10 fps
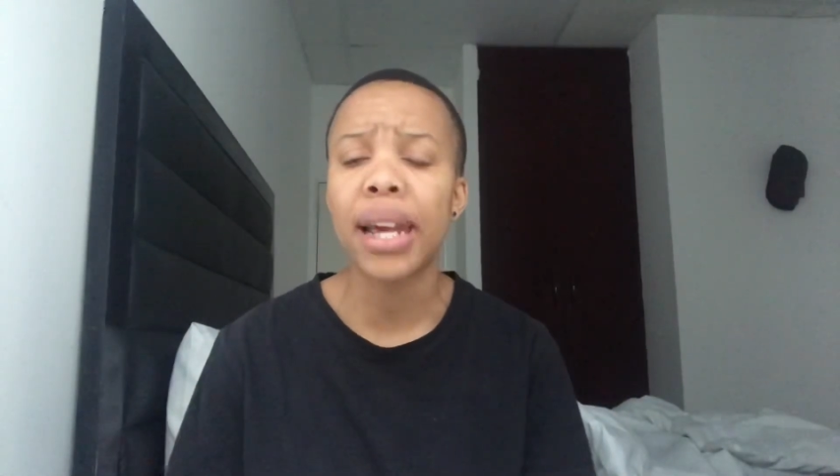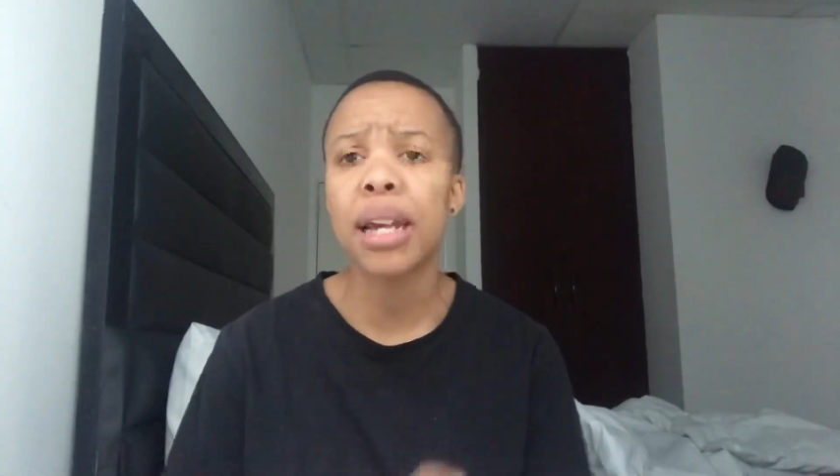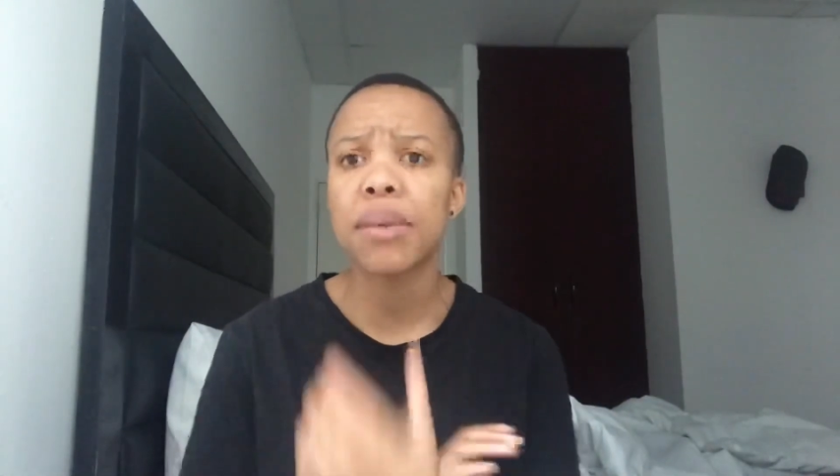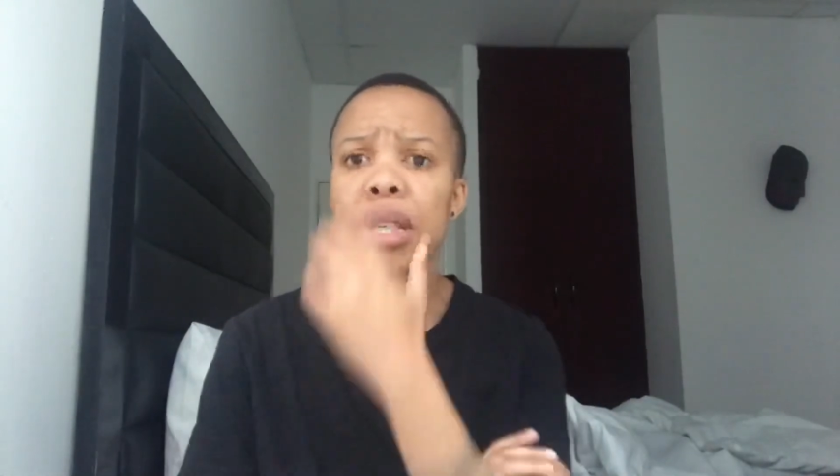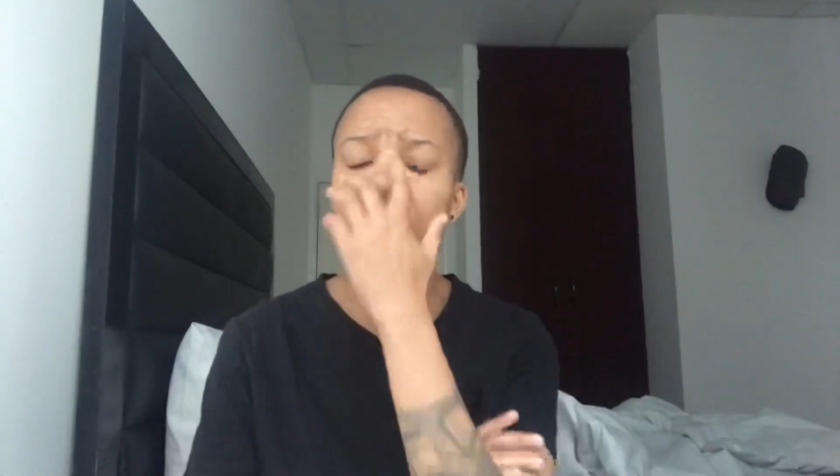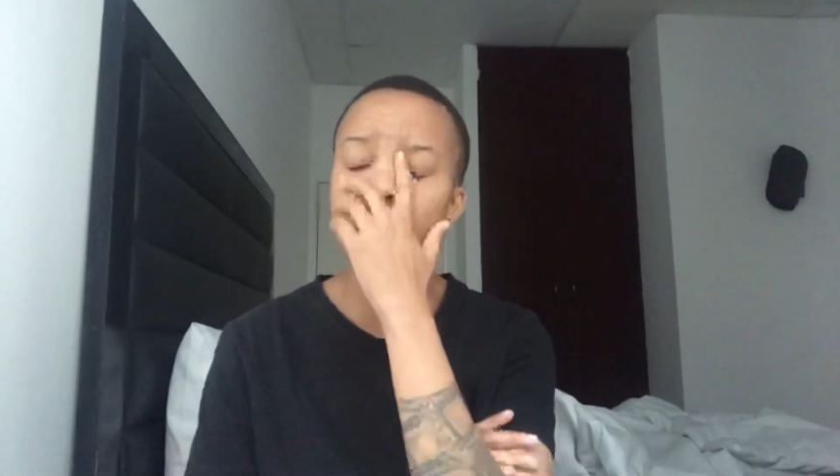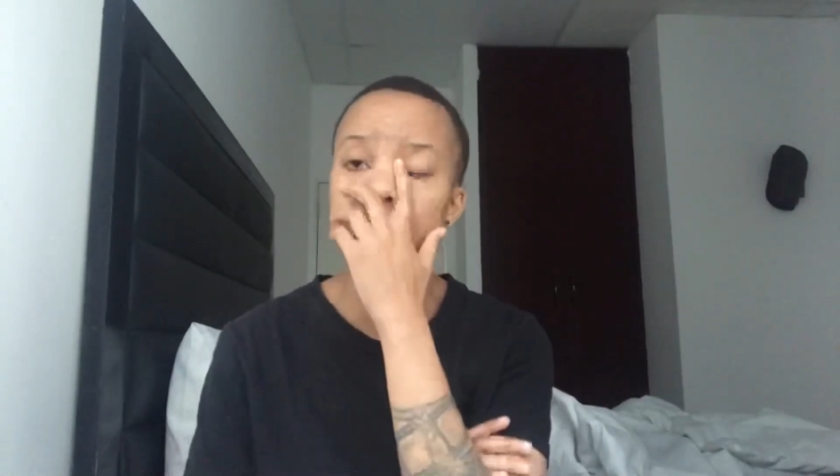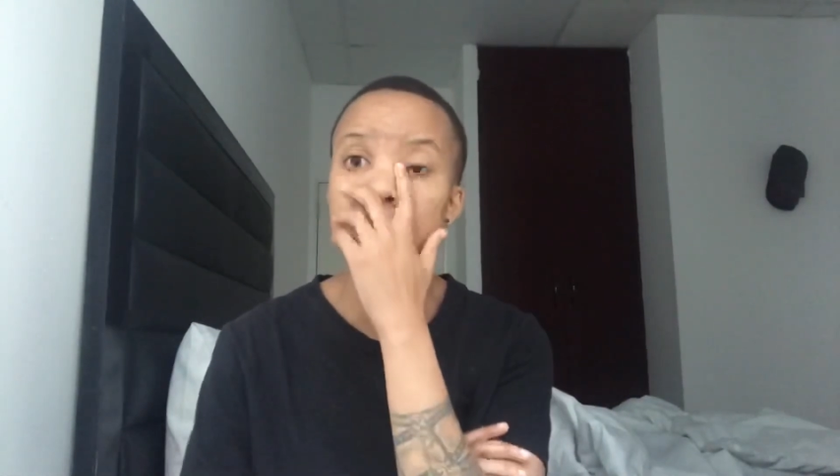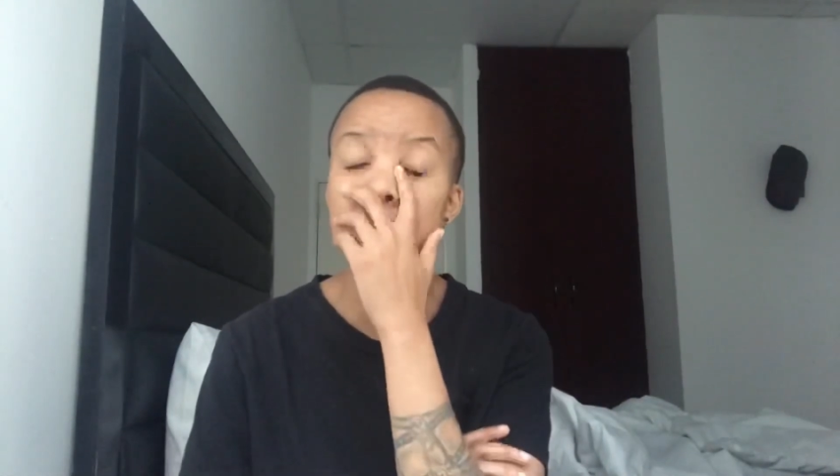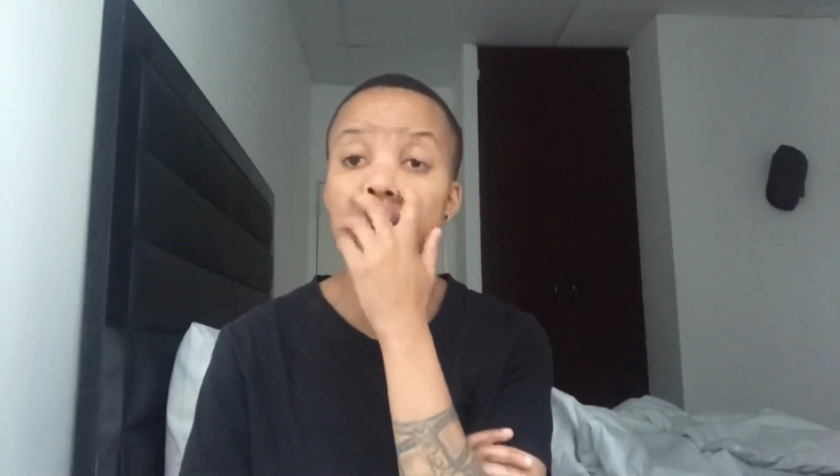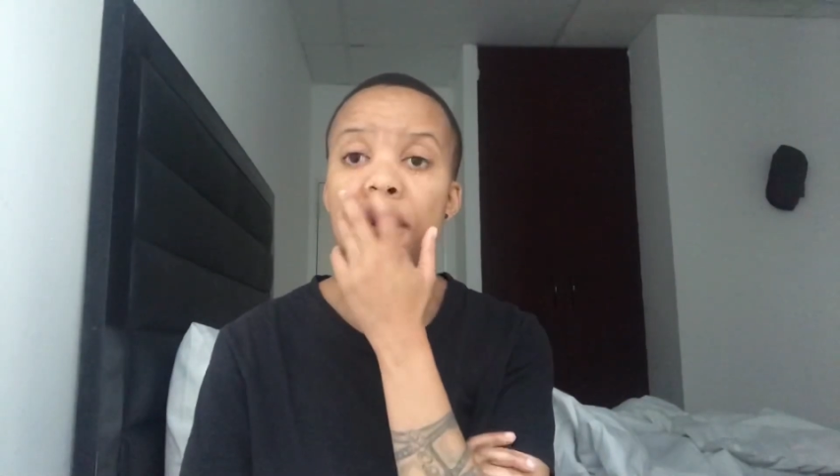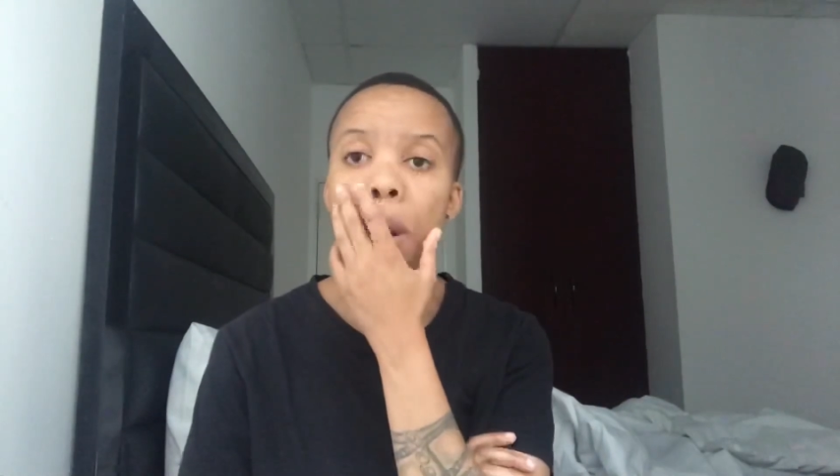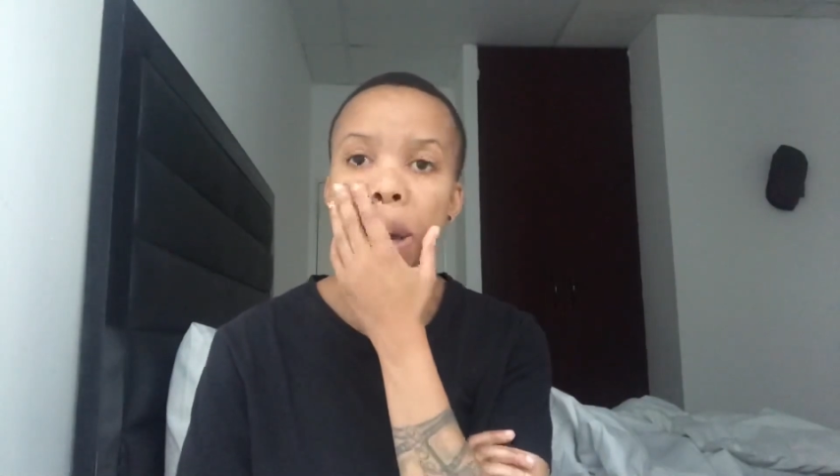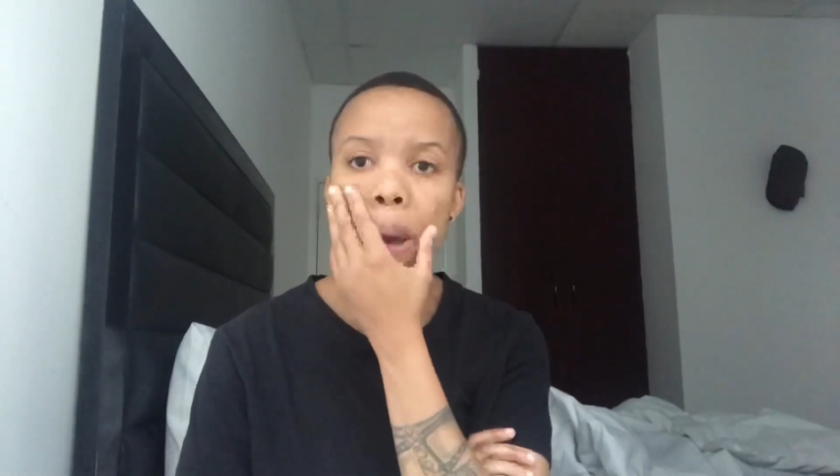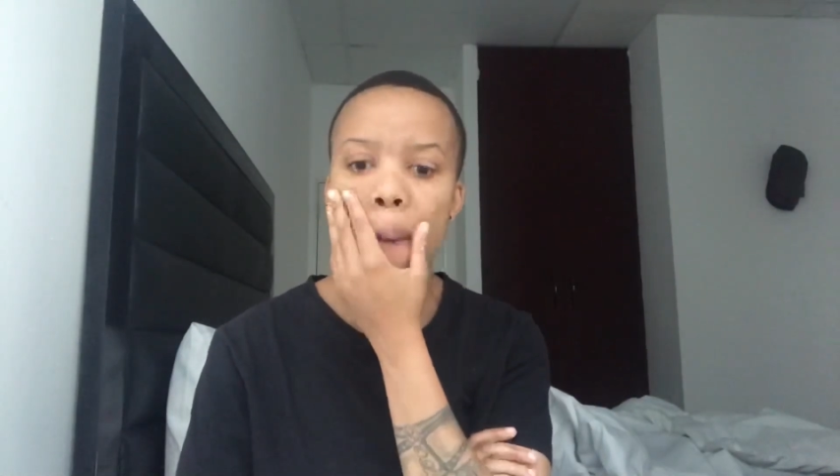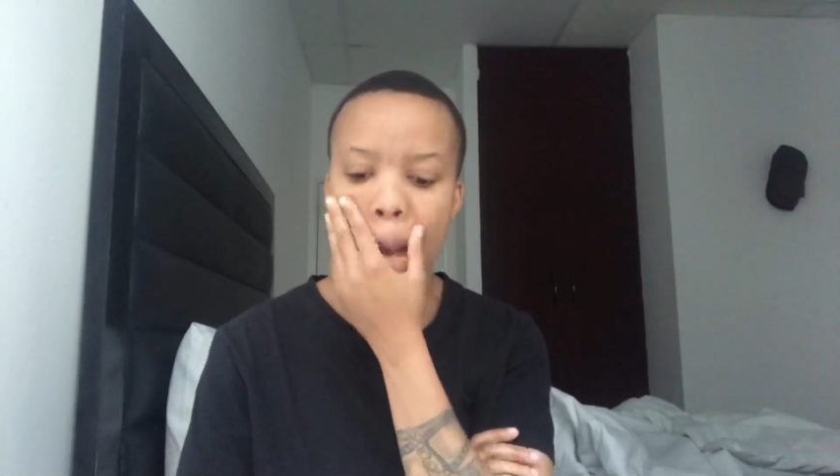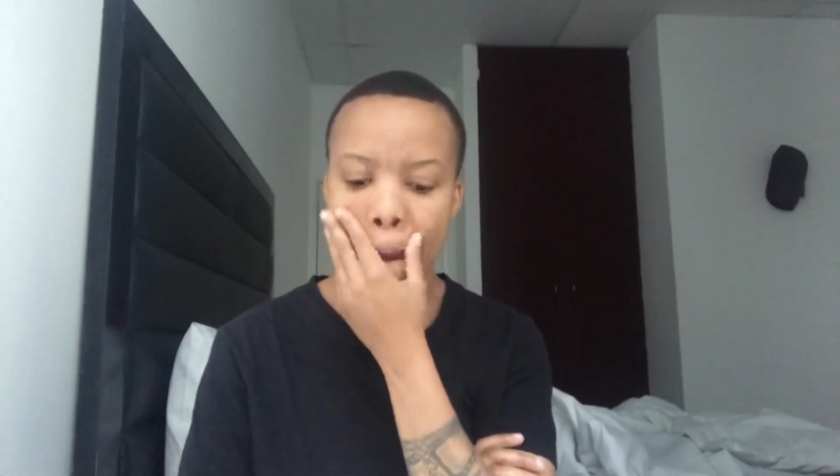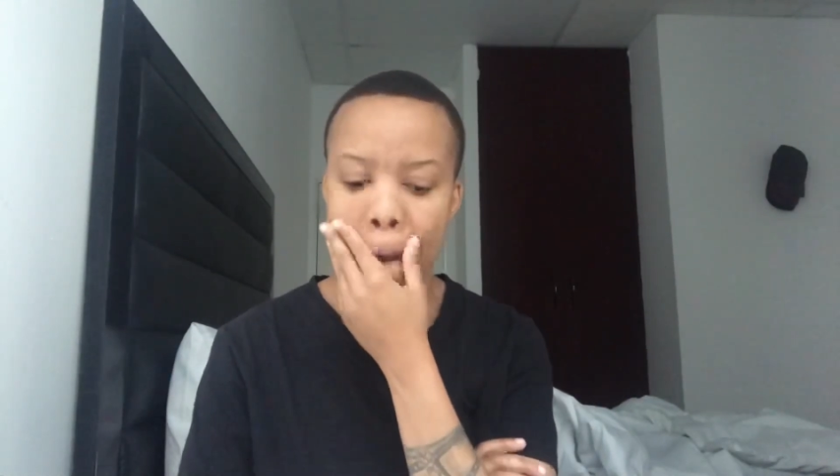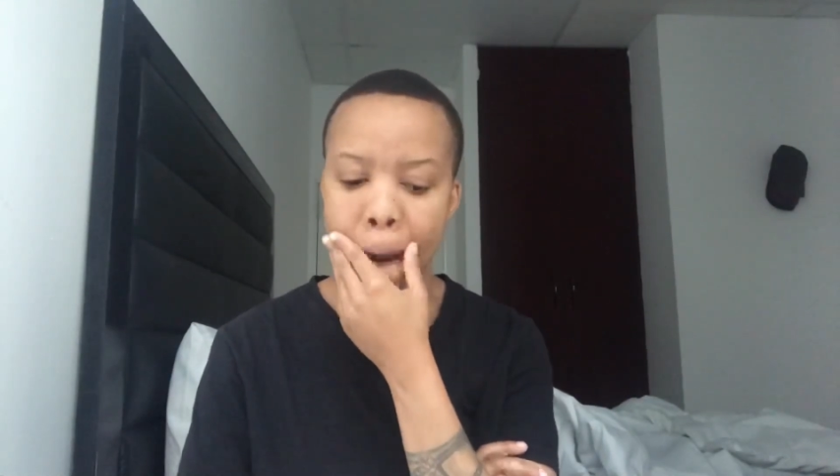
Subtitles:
And I'm thinking to myself, okay, cool.